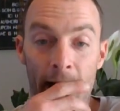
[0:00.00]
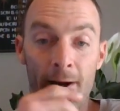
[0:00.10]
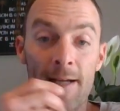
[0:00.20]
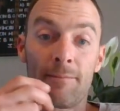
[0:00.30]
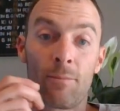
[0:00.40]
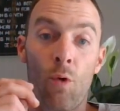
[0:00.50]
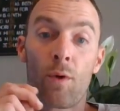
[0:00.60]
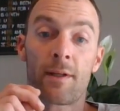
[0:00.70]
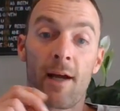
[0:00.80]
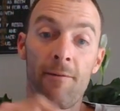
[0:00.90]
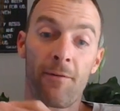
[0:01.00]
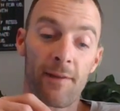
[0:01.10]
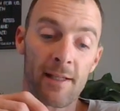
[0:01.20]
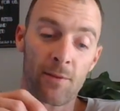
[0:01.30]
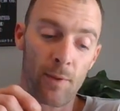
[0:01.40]
All right, we're done
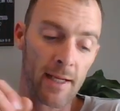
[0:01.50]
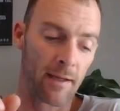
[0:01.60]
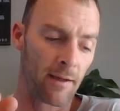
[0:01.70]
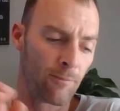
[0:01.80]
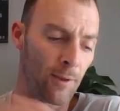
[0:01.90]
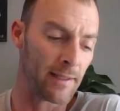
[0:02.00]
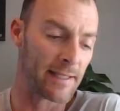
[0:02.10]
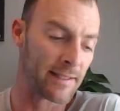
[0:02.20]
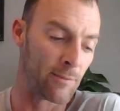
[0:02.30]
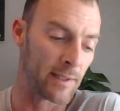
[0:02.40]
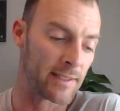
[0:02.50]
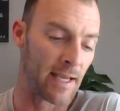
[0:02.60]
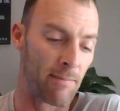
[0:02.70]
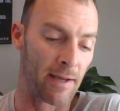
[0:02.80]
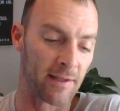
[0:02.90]
for this week. One last thing we can
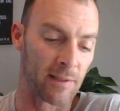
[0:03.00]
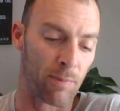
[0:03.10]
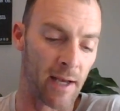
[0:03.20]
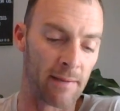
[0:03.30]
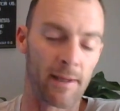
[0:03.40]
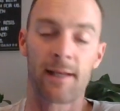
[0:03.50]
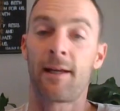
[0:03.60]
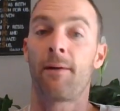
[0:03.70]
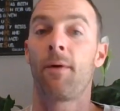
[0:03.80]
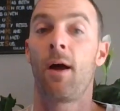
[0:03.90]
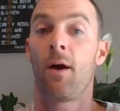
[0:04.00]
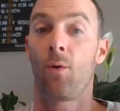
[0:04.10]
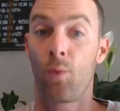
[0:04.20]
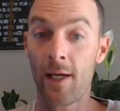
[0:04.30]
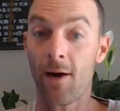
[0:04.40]
say about this blind man here.
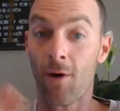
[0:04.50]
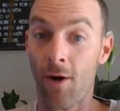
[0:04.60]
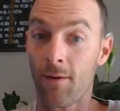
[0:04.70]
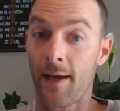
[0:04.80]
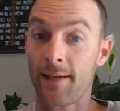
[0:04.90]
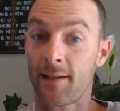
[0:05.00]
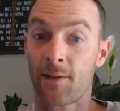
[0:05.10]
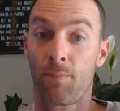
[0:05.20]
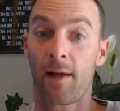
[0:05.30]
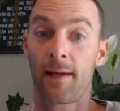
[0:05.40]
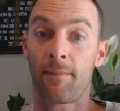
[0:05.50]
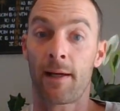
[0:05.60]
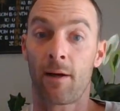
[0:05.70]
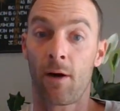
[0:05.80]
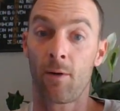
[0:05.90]
We are all like this blind
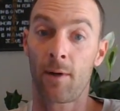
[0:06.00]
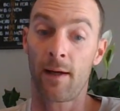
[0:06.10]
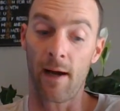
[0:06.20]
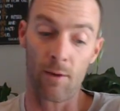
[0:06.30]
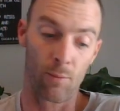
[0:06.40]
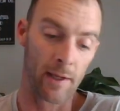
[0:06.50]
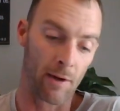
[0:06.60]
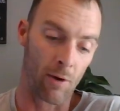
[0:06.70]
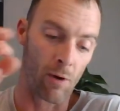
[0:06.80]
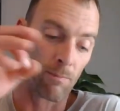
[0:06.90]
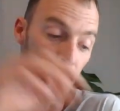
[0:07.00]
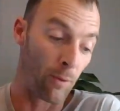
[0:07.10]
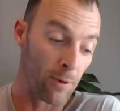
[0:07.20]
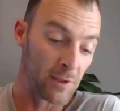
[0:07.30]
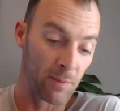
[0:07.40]
man, are we not? We are all
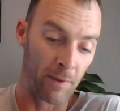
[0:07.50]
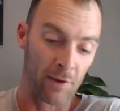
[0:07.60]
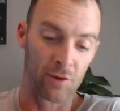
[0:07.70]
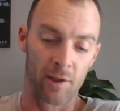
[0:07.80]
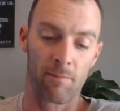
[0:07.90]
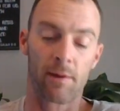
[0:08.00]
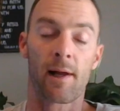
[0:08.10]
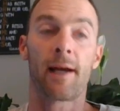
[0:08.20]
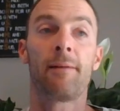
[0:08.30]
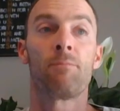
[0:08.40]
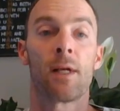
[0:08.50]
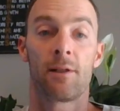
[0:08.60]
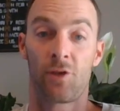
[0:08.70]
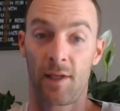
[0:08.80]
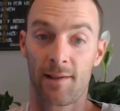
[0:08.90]
born spiritually blind.
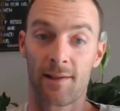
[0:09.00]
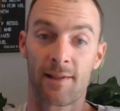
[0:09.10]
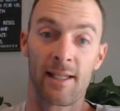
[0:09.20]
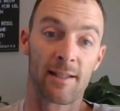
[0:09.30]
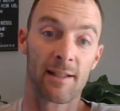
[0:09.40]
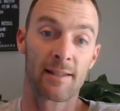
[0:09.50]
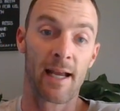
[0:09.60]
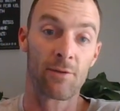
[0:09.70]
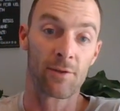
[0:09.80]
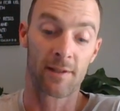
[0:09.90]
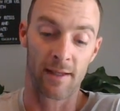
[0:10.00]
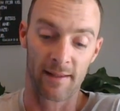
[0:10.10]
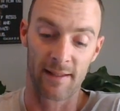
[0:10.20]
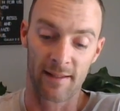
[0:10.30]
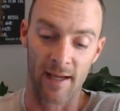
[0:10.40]
Jesus seeks us out just
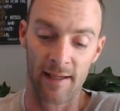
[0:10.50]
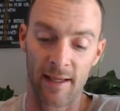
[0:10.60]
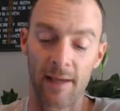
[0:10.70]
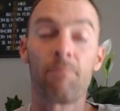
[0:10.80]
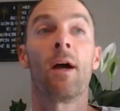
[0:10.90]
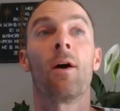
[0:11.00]
like this guy did.